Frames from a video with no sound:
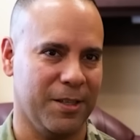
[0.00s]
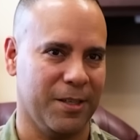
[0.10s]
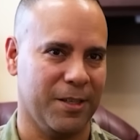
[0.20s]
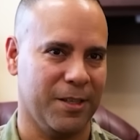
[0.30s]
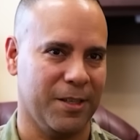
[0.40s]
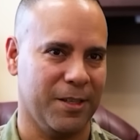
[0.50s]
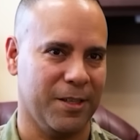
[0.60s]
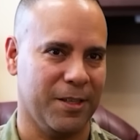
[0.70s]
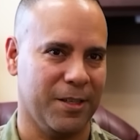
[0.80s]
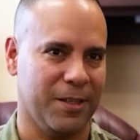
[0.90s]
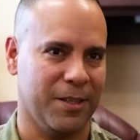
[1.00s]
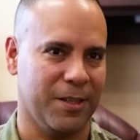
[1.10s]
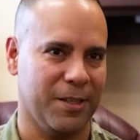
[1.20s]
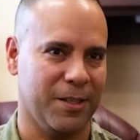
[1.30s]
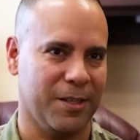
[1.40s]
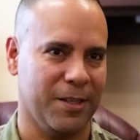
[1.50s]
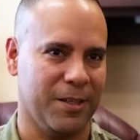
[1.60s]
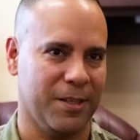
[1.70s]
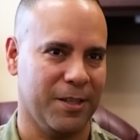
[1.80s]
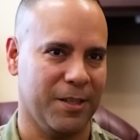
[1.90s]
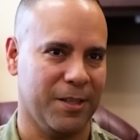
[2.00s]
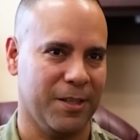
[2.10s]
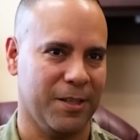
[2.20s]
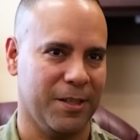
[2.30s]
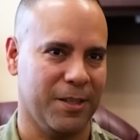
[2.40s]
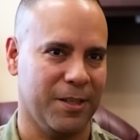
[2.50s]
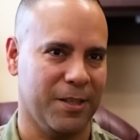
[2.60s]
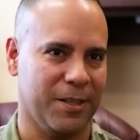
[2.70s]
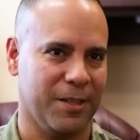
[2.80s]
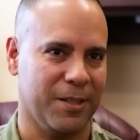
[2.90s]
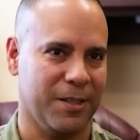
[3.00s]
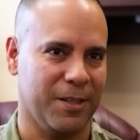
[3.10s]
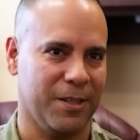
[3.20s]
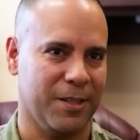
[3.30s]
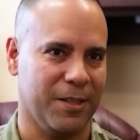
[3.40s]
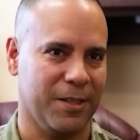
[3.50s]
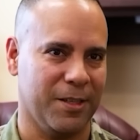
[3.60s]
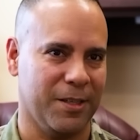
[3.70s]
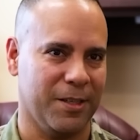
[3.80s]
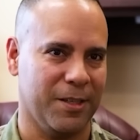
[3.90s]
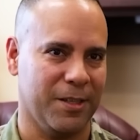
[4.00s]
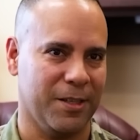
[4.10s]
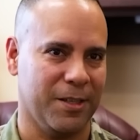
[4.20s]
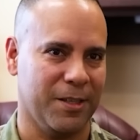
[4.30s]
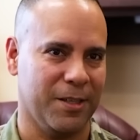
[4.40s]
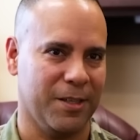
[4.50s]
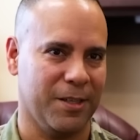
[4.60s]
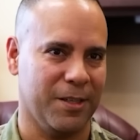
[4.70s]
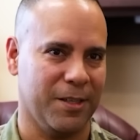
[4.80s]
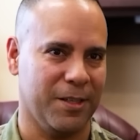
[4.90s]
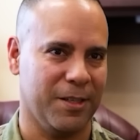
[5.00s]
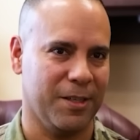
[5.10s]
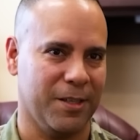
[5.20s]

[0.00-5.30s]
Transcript: The person shown says nothing.